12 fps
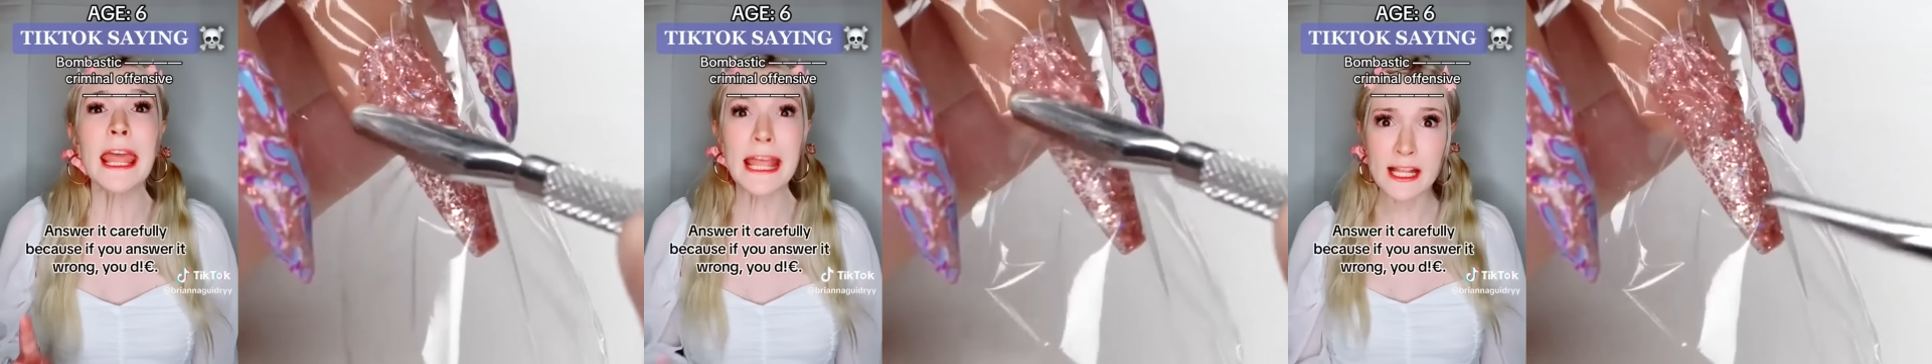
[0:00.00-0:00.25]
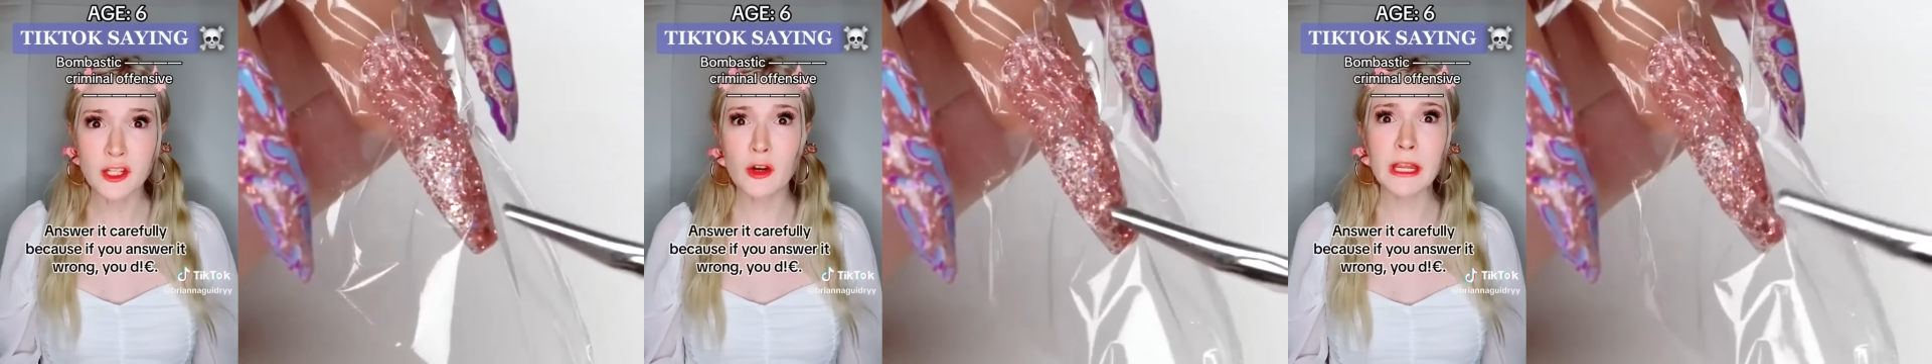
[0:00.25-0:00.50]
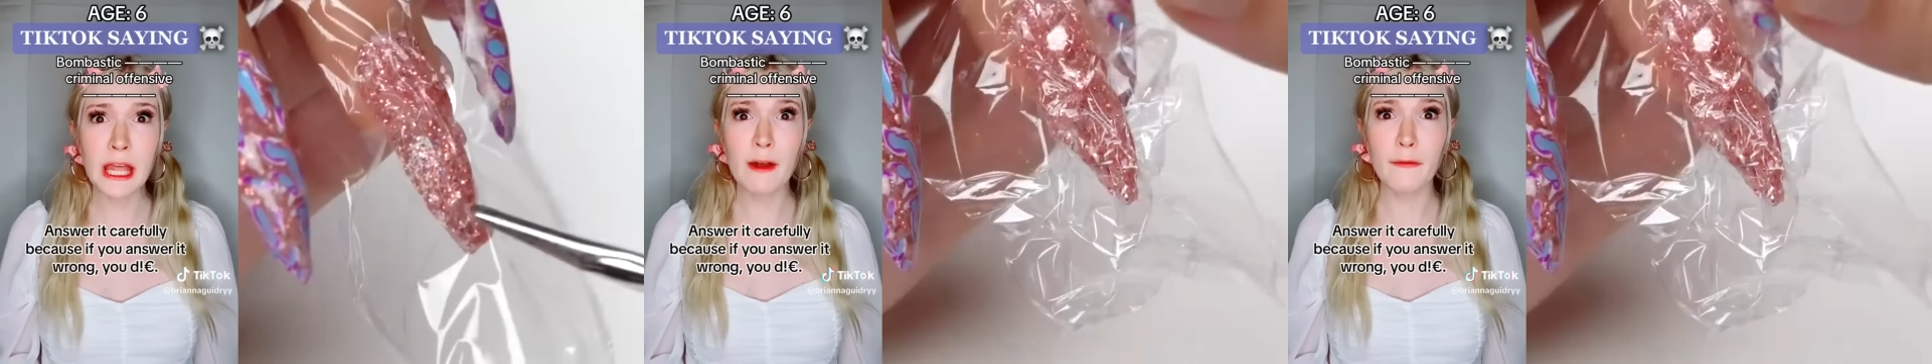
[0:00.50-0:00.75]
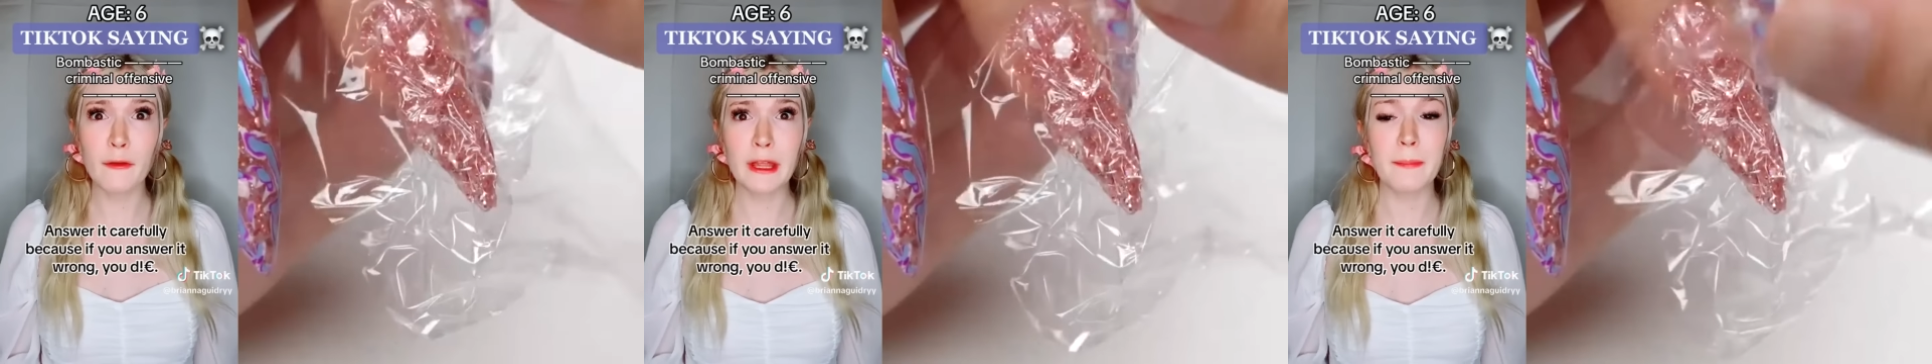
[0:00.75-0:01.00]
Answer it
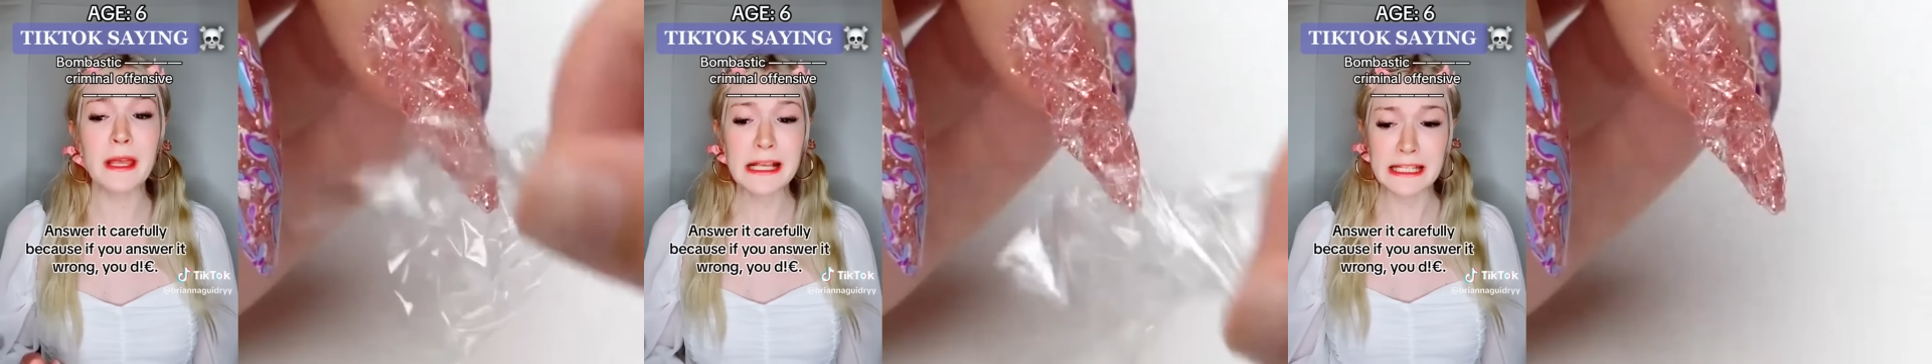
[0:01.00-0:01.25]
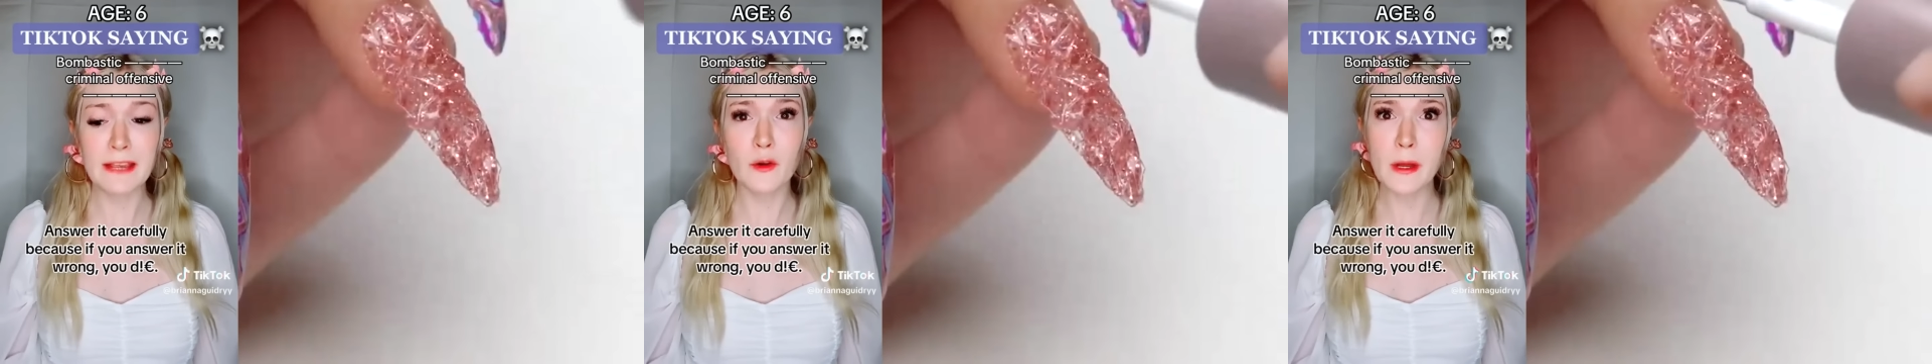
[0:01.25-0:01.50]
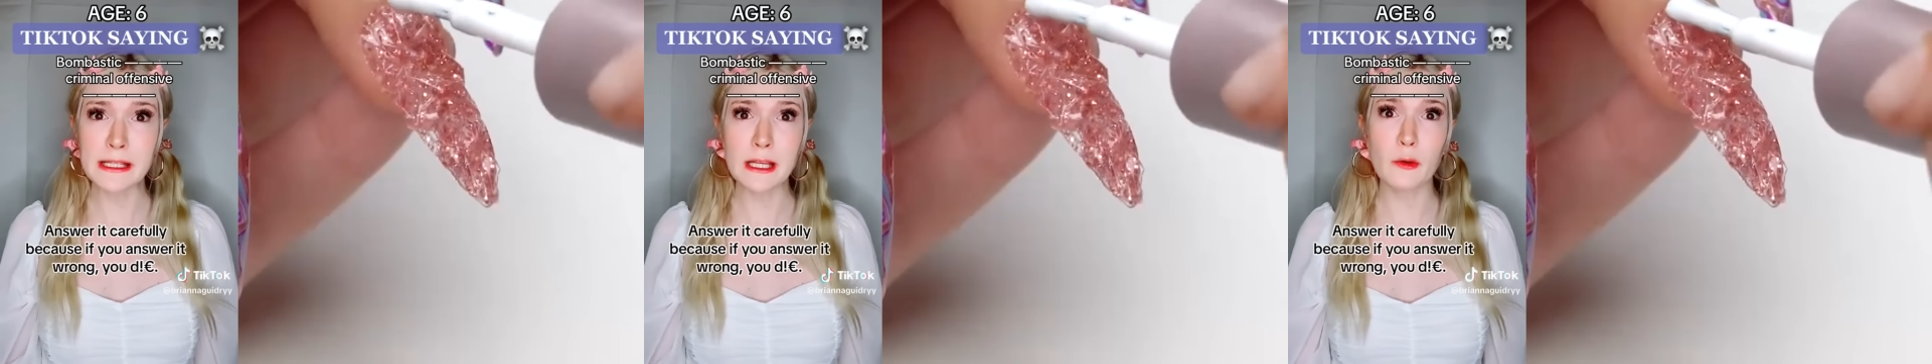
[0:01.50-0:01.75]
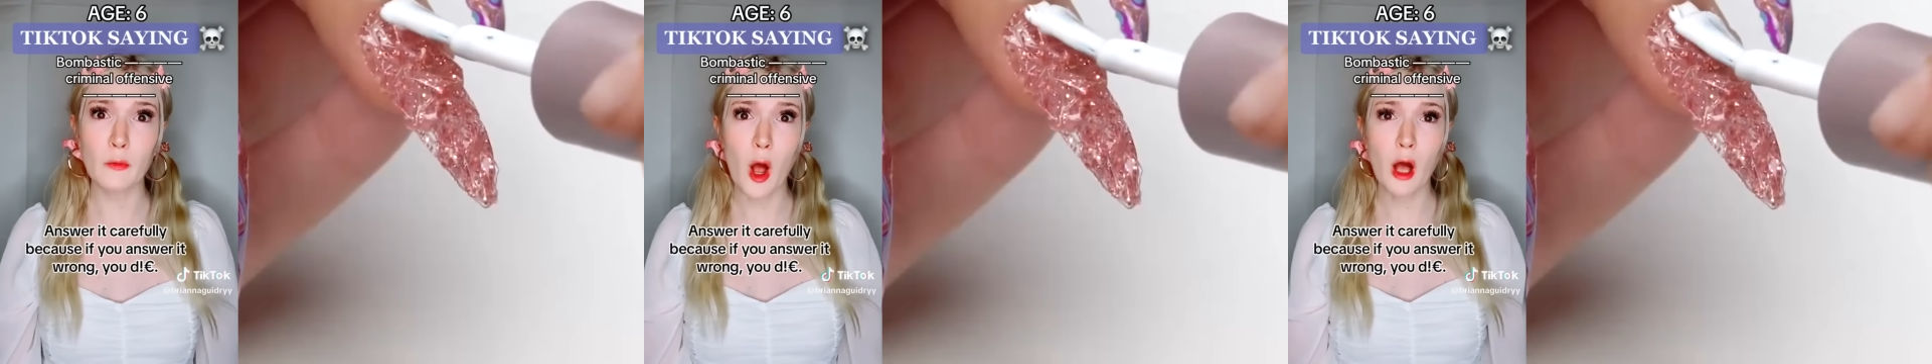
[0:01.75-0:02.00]
carefully, because if you answer
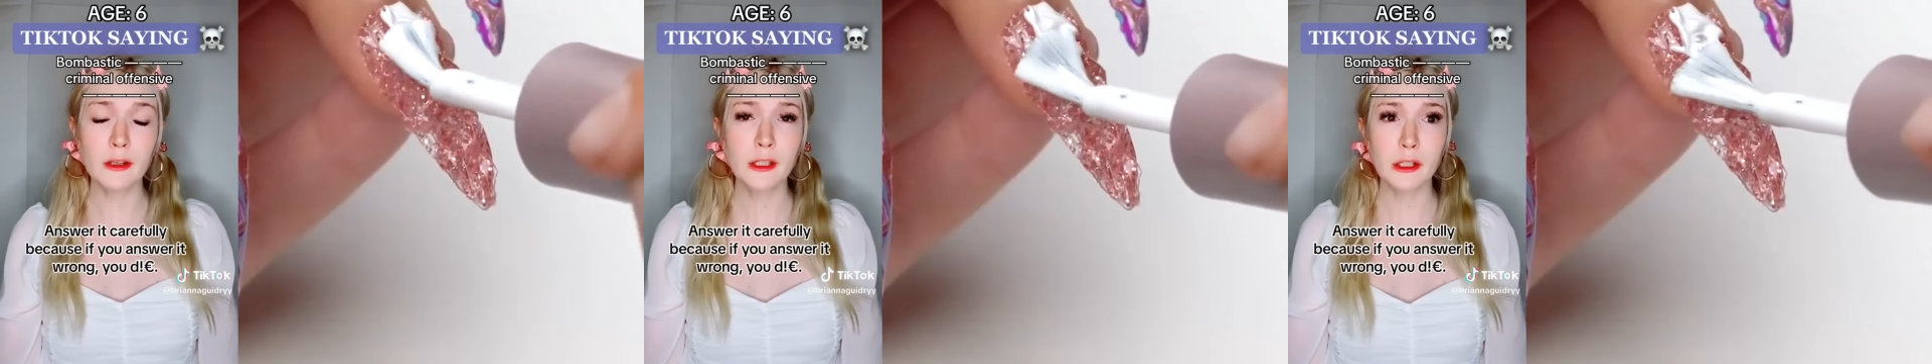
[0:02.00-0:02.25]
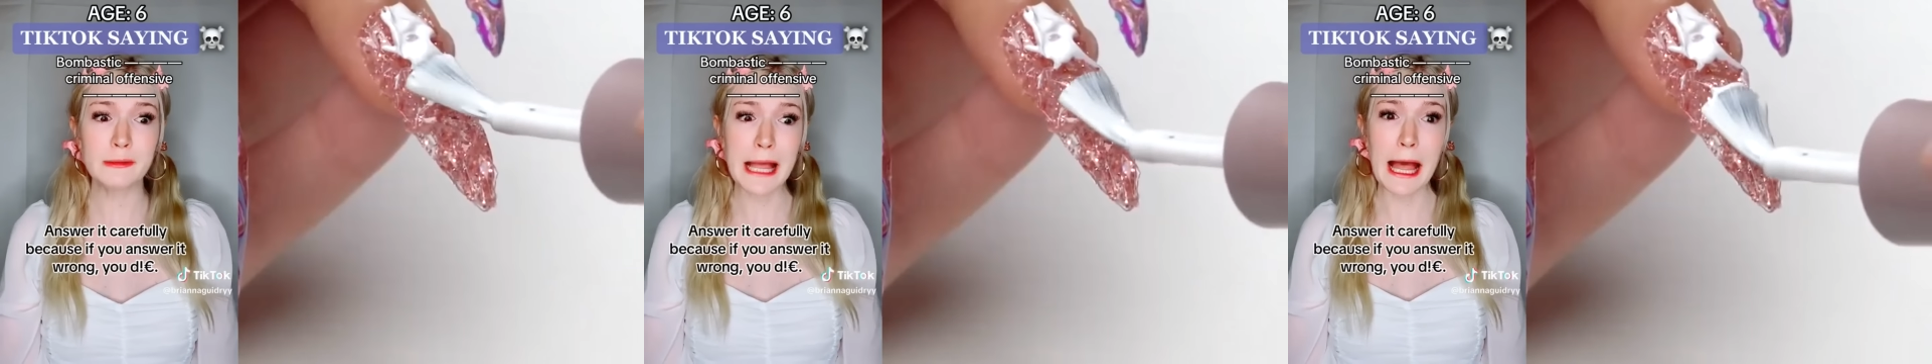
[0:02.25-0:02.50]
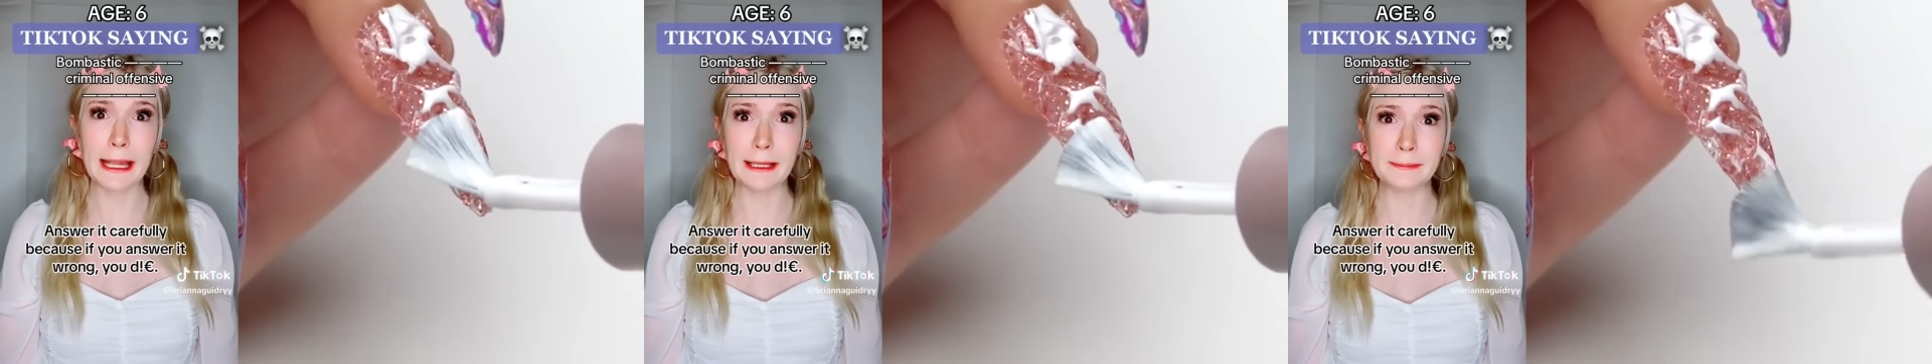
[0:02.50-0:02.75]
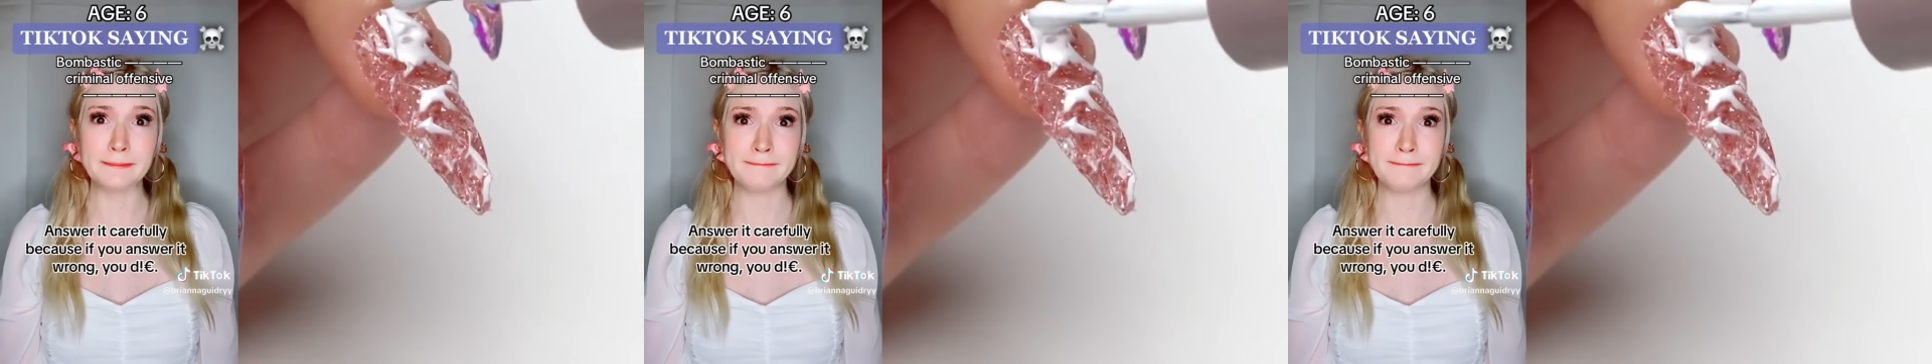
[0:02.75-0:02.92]
it wrong, you die.